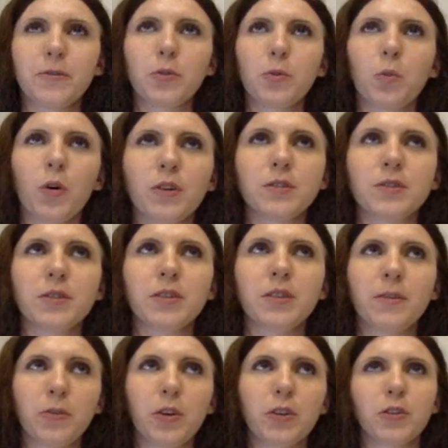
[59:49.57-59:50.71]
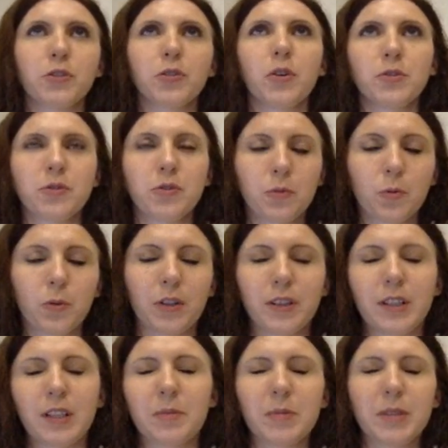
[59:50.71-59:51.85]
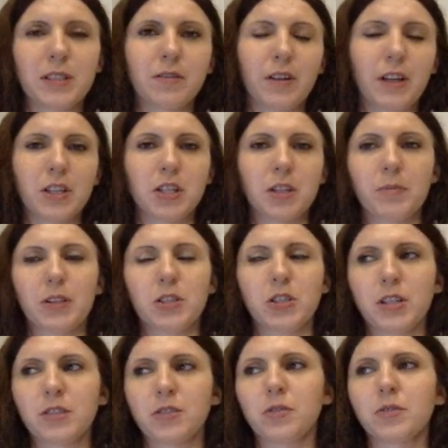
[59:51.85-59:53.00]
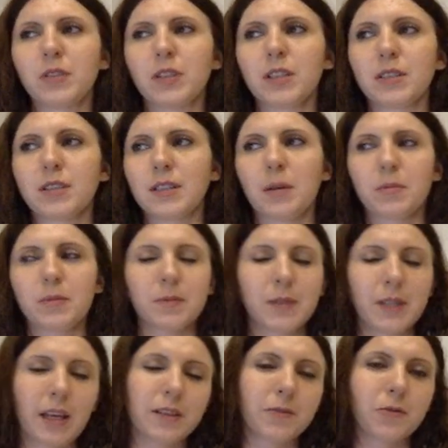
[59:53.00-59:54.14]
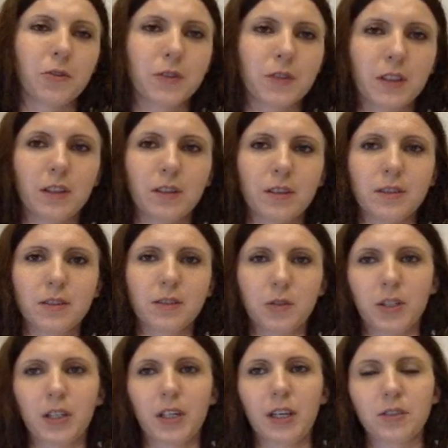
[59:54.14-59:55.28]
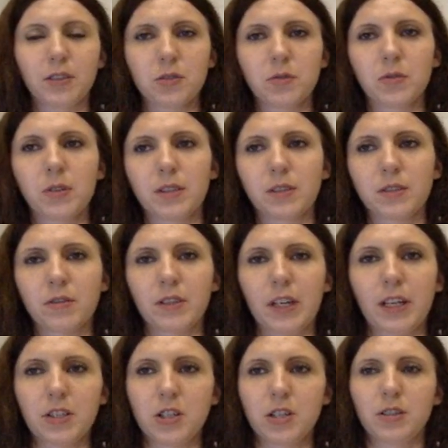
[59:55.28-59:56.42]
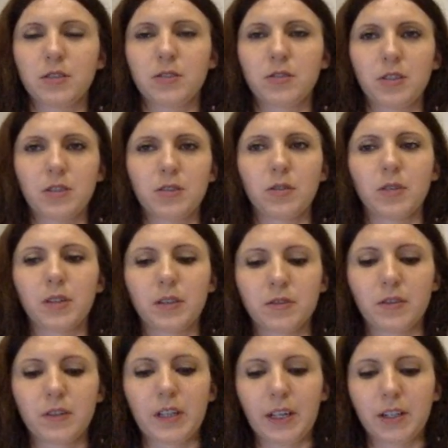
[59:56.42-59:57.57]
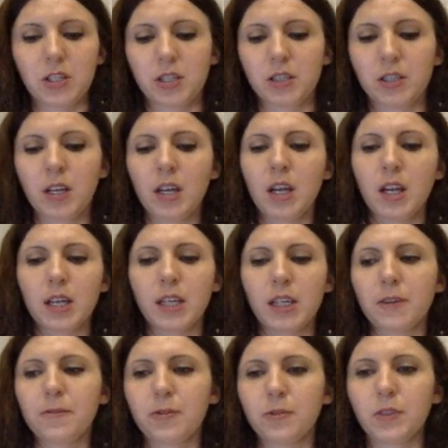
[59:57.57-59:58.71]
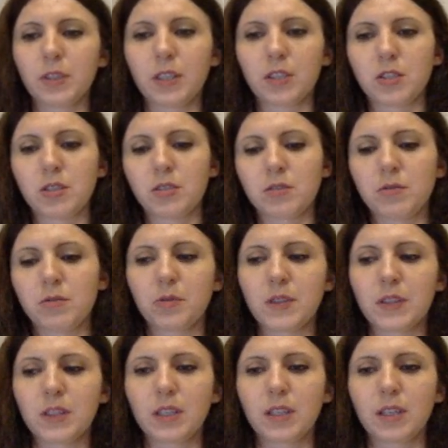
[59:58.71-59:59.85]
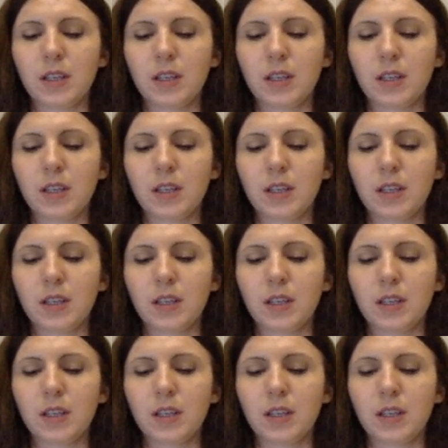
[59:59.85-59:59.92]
you're not going to work in administration, but just you need some Salesforce skills, okay, do introduction, just only introduction. If you need to see,